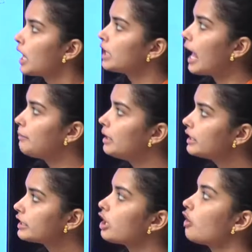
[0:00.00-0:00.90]
The
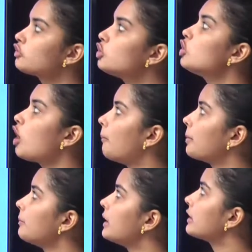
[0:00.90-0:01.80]
ability of two
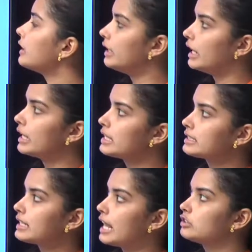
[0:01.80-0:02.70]
complementary DNA
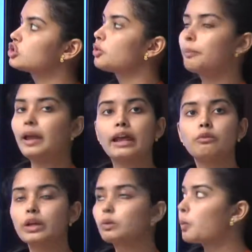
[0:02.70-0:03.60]
strands to pair
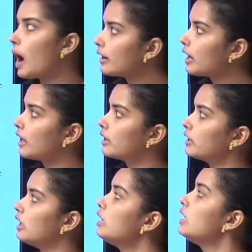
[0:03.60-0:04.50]
with one
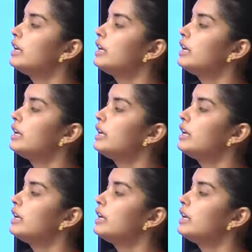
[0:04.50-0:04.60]
another